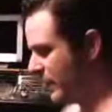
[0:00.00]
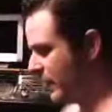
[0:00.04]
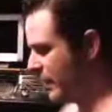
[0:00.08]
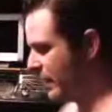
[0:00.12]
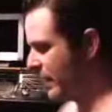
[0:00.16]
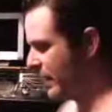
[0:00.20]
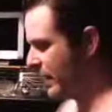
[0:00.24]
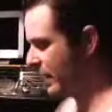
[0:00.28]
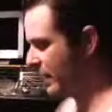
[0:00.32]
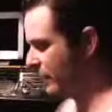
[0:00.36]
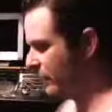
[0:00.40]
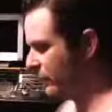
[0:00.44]

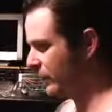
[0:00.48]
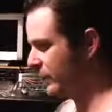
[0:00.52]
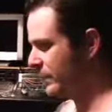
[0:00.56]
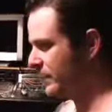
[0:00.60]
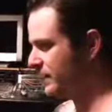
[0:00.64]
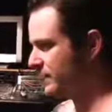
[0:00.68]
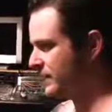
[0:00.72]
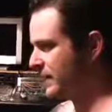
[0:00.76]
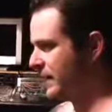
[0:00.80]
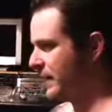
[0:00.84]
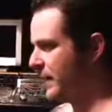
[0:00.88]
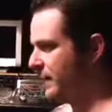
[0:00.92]
and then I
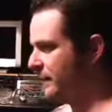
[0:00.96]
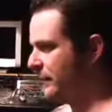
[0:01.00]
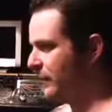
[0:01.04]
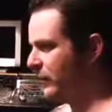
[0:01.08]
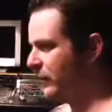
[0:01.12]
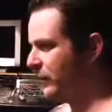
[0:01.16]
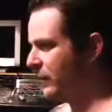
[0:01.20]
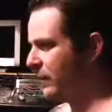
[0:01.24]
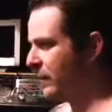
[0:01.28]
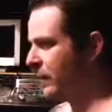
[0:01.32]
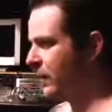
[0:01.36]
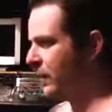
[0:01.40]

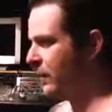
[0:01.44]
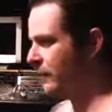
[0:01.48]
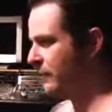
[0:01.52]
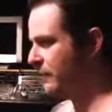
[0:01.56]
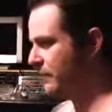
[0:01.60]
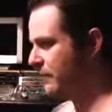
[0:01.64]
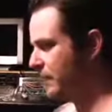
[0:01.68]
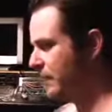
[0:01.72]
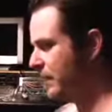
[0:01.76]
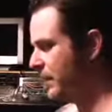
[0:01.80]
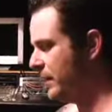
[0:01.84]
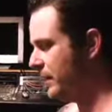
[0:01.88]
resample all the
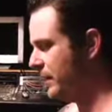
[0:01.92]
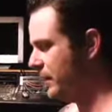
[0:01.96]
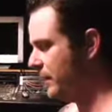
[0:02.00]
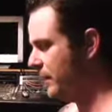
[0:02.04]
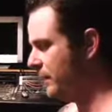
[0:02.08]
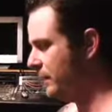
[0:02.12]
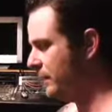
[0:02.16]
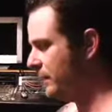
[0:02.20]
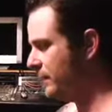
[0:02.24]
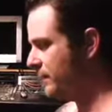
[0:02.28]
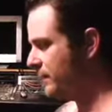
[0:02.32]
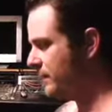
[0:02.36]

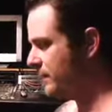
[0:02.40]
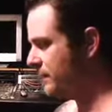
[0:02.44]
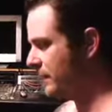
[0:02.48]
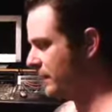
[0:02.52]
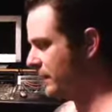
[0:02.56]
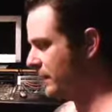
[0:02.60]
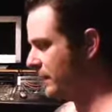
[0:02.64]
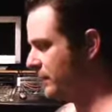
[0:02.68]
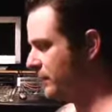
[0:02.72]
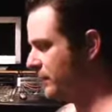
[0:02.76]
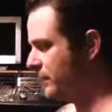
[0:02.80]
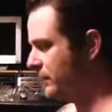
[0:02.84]
MIDI
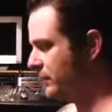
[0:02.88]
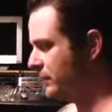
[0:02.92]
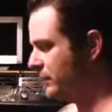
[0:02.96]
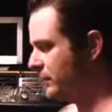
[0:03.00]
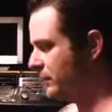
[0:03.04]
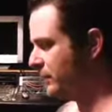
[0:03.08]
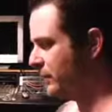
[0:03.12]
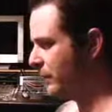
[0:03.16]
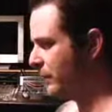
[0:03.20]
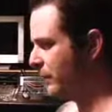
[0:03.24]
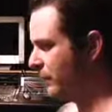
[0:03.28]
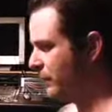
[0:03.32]

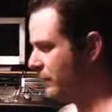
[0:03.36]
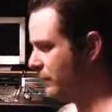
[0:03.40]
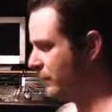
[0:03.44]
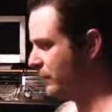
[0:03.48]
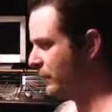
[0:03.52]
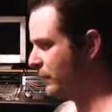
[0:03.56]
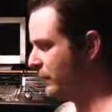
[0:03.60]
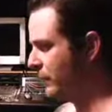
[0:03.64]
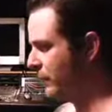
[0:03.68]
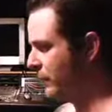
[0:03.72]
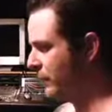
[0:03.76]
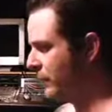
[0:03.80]
signals
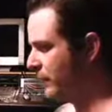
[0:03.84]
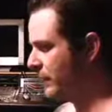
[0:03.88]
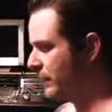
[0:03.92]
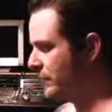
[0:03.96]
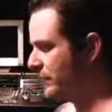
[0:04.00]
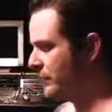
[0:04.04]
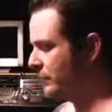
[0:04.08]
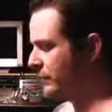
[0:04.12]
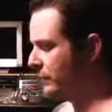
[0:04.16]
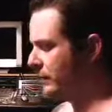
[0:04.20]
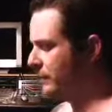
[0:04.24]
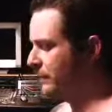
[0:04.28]
through
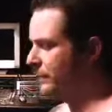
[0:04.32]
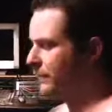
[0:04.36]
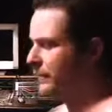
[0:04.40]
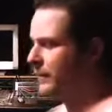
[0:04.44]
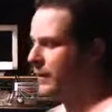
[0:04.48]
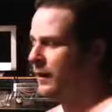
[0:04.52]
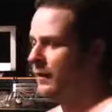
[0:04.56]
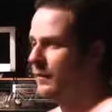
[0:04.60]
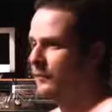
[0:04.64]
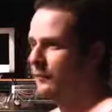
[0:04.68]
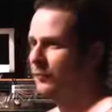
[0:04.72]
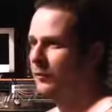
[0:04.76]

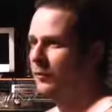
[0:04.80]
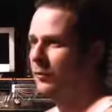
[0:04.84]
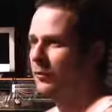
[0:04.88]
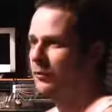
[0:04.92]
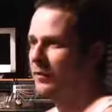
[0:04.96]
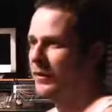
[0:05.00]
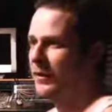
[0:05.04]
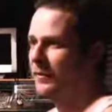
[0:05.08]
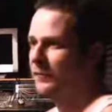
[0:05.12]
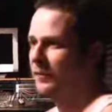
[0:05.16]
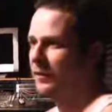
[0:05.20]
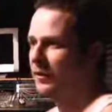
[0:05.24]
a
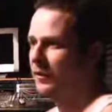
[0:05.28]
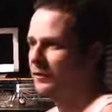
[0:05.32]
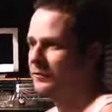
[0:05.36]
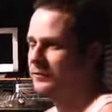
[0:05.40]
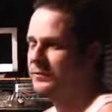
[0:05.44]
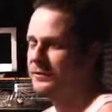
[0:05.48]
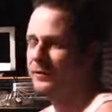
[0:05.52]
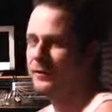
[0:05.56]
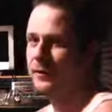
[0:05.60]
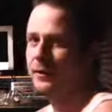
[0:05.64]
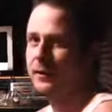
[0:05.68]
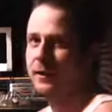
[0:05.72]
program
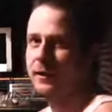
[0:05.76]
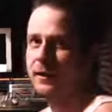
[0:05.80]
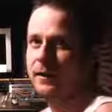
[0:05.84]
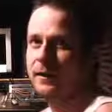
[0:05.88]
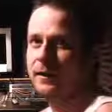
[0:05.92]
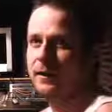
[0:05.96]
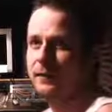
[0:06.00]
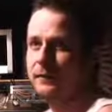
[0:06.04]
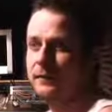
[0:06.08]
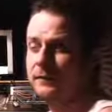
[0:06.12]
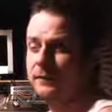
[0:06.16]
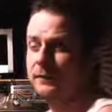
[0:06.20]
called
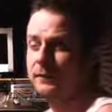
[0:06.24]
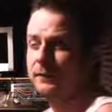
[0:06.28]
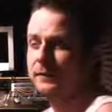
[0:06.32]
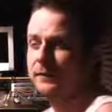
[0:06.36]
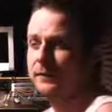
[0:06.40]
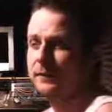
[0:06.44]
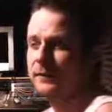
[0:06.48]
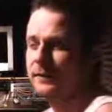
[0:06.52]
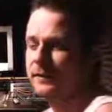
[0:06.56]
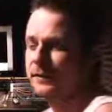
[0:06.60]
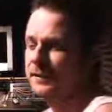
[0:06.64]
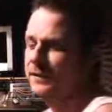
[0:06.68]

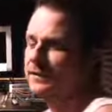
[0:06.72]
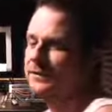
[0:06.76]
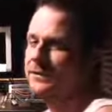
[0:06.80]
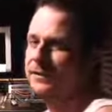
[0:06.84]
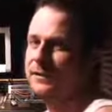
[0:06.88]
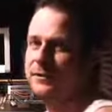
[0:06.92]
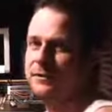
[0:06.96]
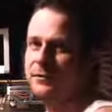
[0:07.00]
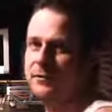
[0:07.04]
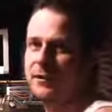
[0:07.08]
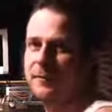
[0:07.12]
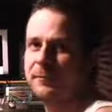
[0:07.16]

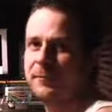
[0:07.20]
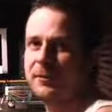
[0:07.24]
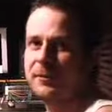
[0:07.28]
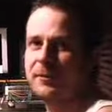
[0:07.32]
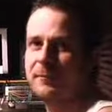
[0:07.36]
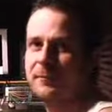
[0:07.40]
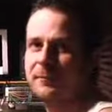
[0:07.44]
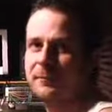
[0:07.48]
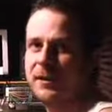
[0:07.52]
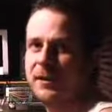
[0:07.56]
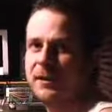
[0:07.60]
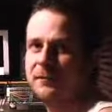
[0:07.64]
Easy
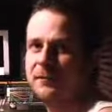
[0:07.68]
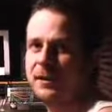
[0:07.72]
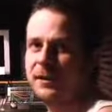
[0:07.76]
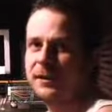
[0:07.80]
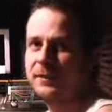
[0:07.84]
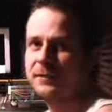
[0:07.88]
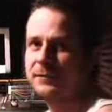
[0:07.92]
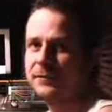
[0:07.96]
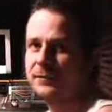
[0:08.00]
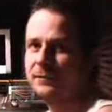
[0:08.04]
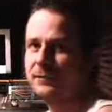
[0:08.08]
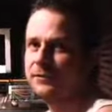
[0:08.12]
Drummer, made
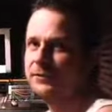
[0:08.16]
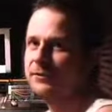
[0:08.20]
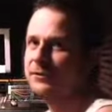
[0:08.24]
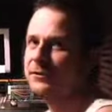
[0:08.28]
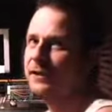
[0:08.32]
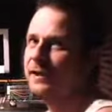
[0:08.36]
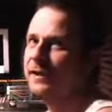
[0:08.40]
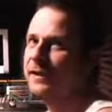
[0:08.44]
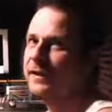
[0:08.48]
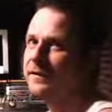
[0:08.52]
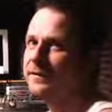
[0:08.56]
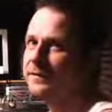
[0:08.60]
by Tune
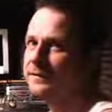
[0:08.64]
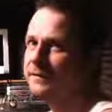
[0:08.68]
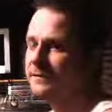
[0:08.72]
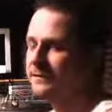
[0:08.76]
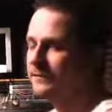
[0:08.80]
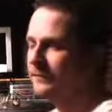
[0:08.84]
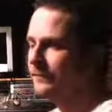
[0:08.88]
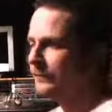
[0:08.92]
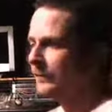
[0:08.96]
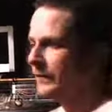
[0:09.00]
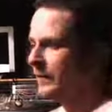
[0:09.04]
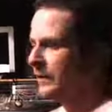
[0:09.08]
Tracks.
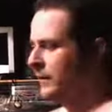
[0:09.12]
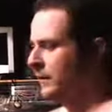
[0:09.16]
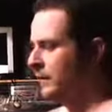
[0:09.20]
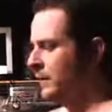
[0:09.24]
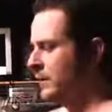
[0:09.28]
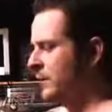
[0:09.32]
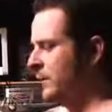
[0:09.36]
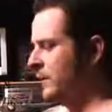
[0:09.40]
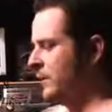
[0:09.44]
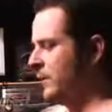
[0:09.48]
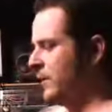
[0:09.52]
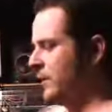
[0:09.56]

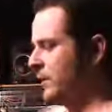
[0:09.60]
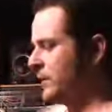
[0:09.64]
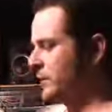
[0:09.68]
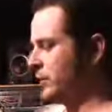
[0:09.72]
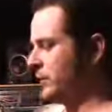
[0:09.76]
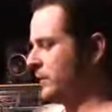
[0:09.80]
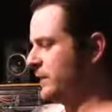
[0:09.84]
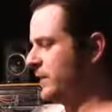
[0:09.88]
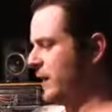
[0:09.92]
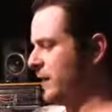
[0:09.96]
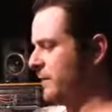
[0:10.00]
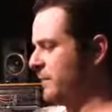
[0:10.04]

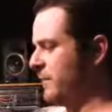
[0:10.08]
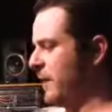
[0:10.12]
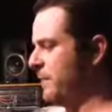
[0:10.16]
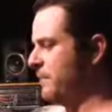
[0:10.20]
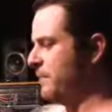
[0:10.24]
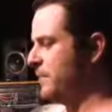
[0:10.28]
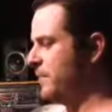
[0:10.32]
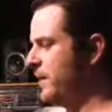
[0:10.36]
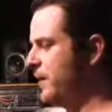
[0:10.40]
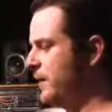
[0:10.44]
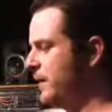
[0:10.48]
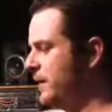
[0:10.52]
So I'll take my
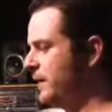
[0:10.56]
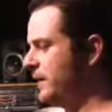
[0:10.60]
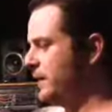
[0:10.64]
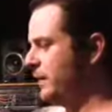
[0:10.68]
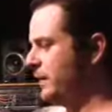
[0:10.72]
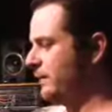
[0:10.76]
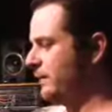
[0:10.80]
MIDI